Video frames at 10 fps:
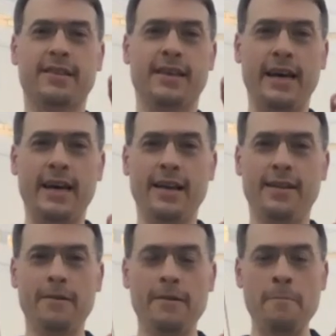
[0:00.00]
yeah?
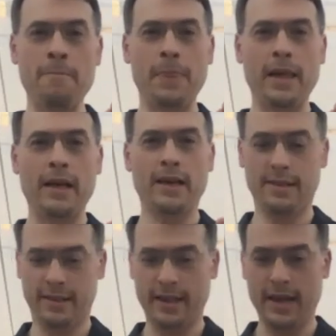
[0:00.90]

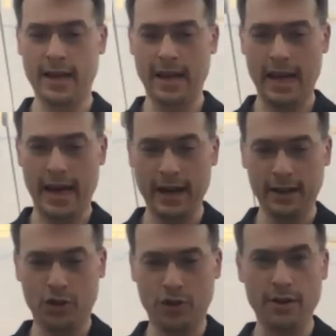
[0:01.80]
It's
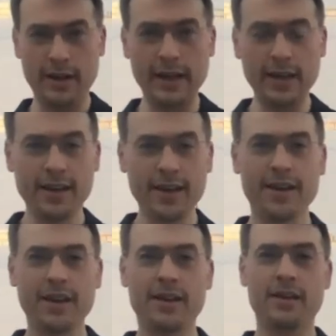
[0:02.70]
actually
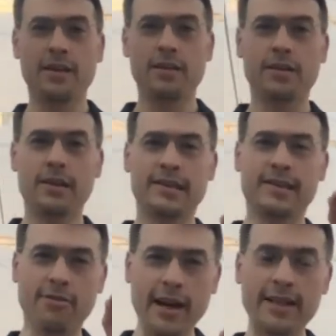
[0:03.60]

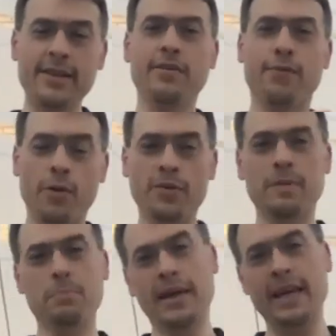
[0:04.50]
surrender from the
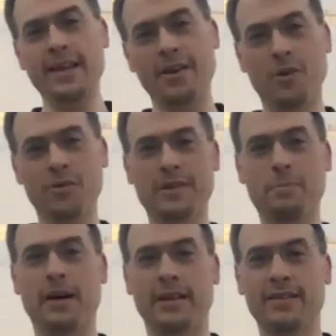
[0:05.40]
beginning of the
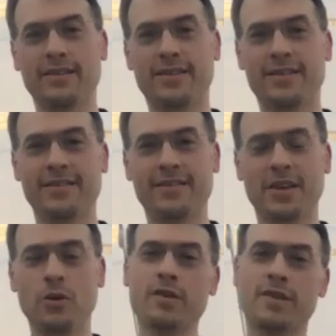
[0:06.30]
path.
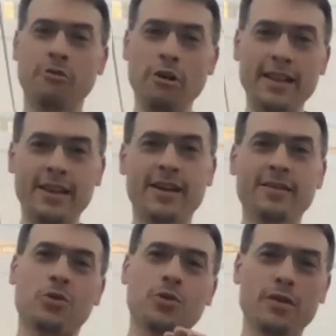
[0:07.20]
You
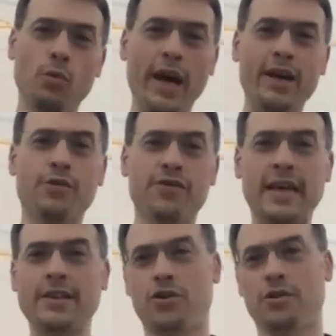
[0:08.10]
surrender to the way of
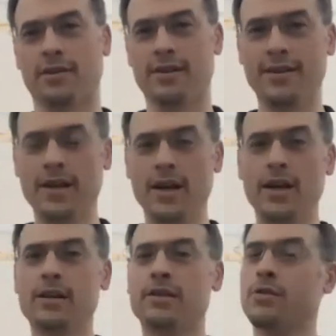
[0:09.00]
nature.
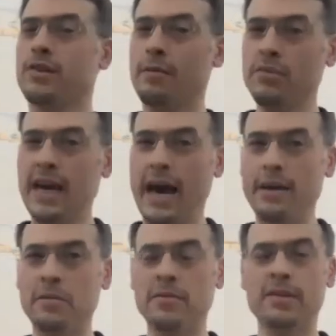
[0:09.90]
So
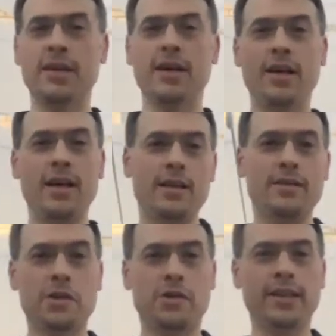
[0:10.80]
sometimes
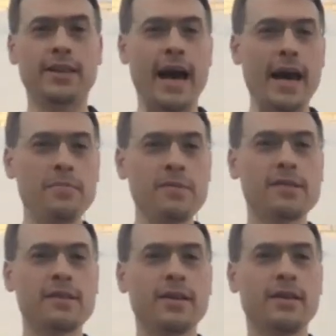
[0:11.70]
there are times
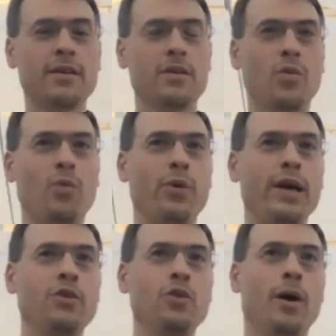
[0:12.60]

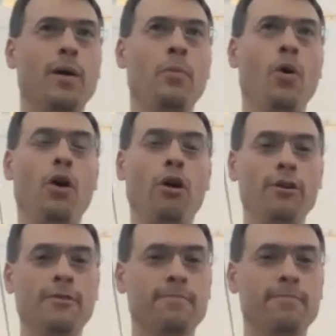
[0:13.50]
when you are more